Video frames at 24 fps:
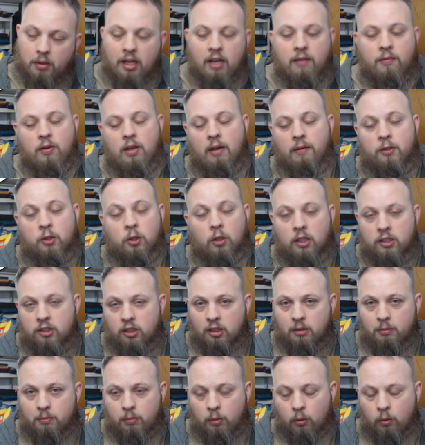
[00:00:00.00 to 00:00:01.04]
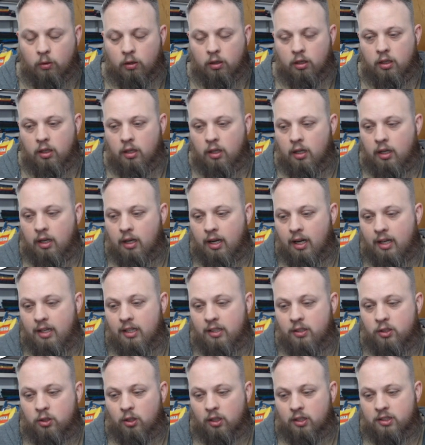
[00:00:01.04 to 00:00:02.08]
if you have Trunks on the board, and
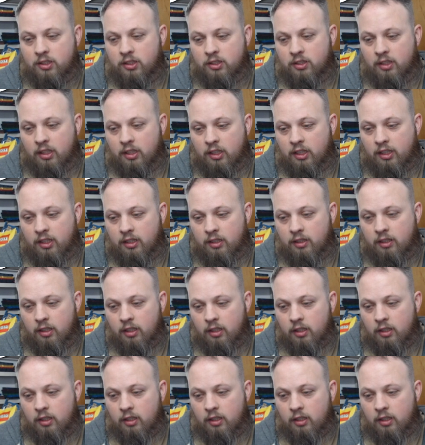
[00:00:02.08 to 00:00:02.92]
then Trunks is a